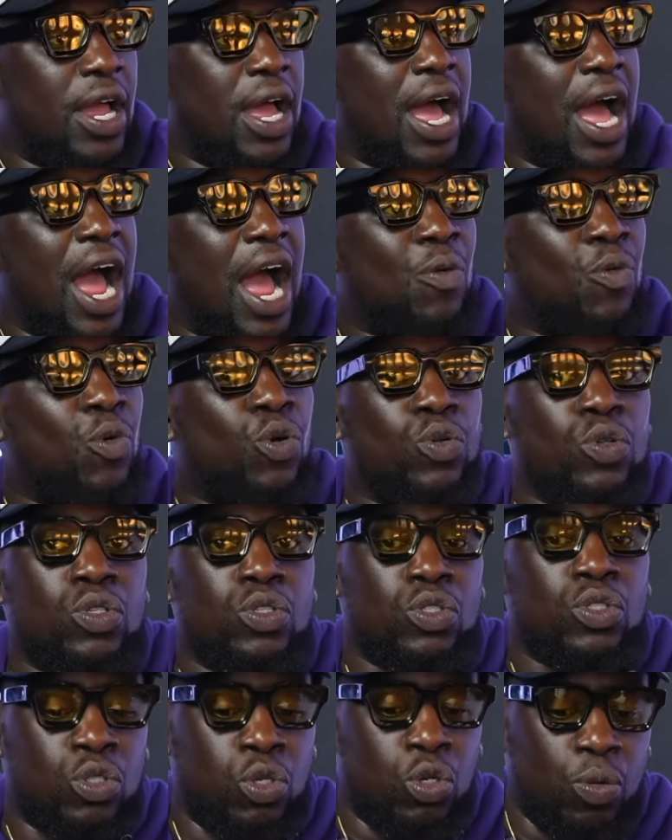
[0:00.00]
I wrote
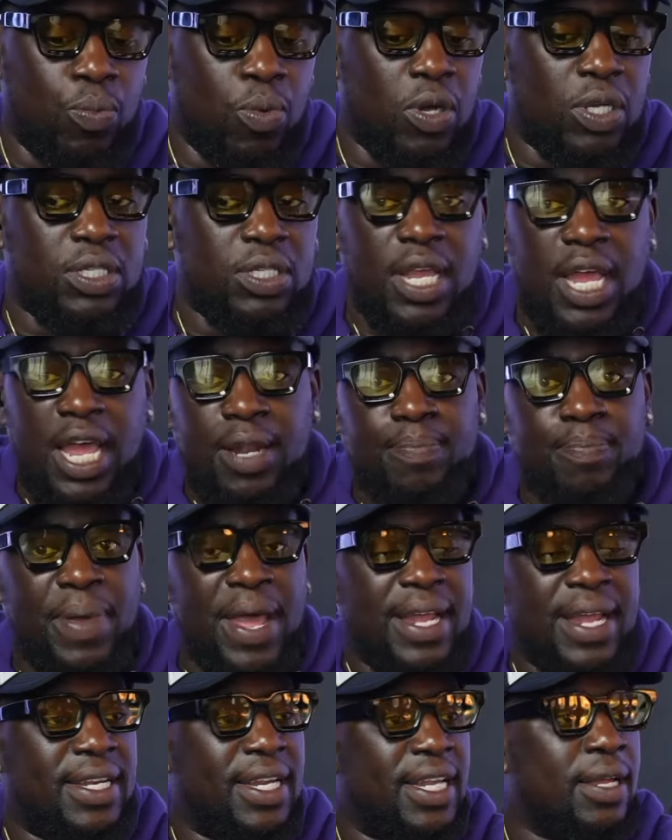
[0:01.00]
2 books and
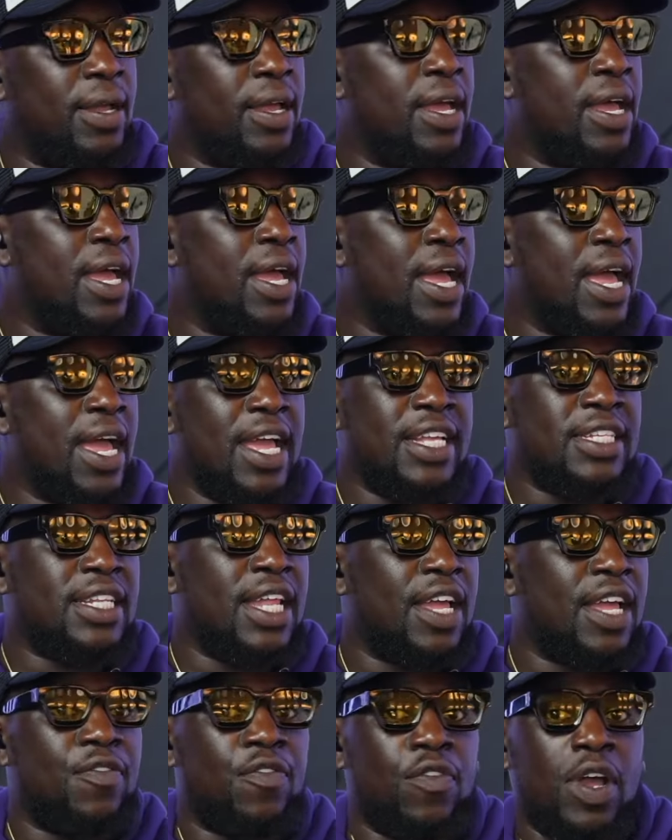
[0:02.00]
pending is like,